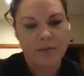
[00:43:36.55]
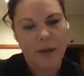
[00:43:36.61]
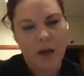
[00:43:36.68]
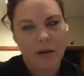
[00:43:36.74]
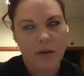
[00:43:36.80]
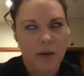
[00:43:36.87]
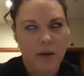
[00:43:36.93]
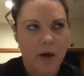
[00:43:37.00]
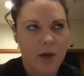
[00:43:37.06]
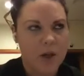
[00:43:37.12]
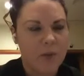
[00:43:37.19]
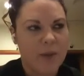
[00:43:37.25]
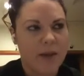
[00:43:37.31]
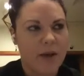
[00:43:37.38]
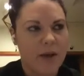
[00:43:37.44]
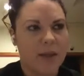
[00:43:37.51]
not large,
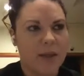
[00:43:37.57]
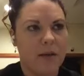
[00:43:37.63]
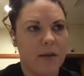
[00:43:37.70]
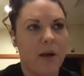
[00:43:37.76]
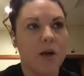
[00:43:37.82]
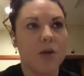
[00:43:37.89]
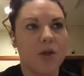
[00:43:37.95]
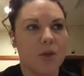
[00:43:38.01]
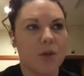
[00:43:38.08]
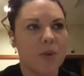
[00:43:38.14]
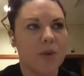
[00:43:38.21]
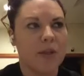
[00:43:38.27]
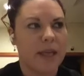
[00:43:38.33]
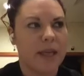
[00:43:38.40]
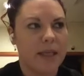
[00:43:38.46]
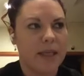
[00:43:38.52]
but there's a larger
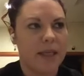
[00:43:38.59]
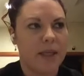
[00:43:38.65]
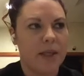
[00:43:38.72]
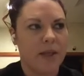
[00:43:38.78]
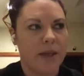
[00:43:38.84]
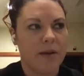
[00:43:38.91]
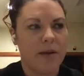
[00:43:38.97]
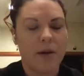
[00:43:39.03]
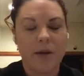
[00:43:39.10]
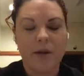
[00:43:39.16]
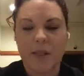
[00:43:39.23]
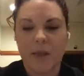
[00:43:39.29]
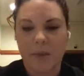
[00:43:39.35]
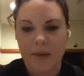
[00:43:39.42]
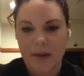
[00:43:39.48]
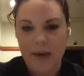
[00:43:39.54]
percentage than there used
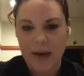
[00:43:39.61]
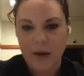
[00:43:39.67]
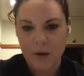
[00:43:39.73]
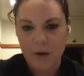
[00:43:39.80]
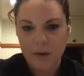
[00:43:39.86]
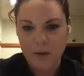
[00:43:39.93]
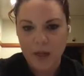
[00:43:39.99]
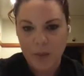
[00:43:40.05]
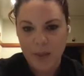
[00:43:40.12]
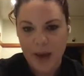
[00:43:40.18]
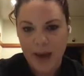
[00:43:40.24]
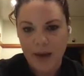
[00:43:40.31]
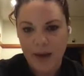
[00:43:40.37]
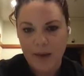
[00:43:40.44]
to be that now goes to the back